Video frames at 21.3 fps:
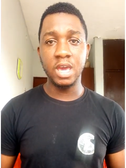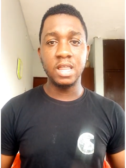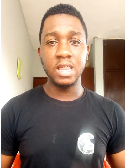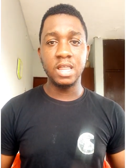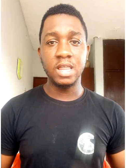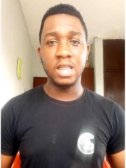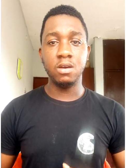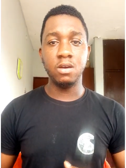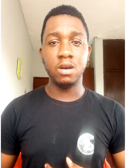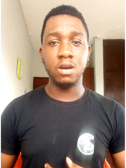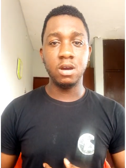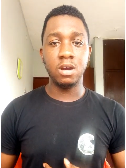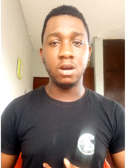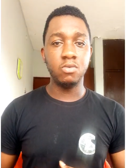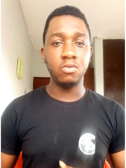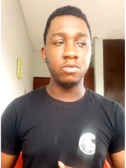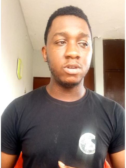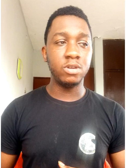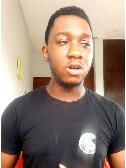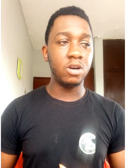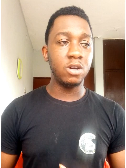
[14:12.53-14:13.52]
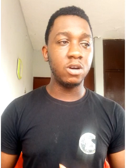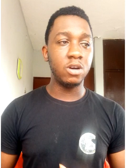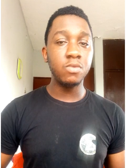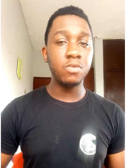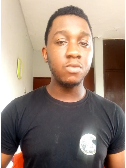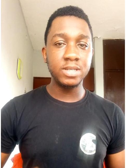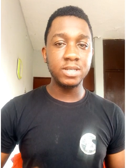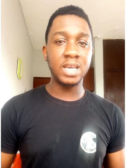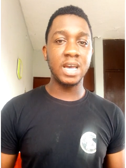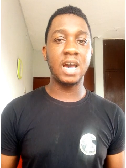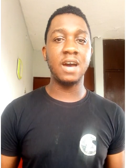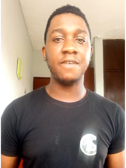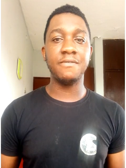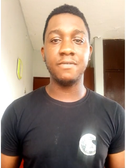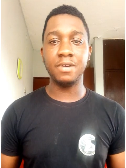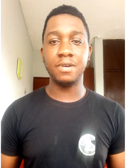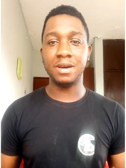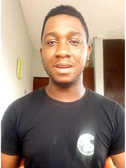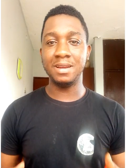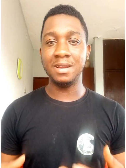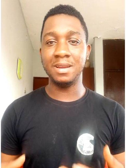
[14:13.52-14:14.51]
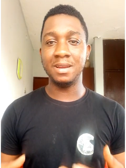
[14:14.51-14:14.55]
They would always have
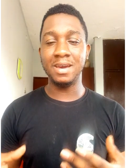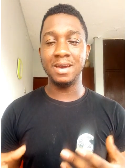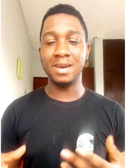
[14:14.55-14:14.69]
an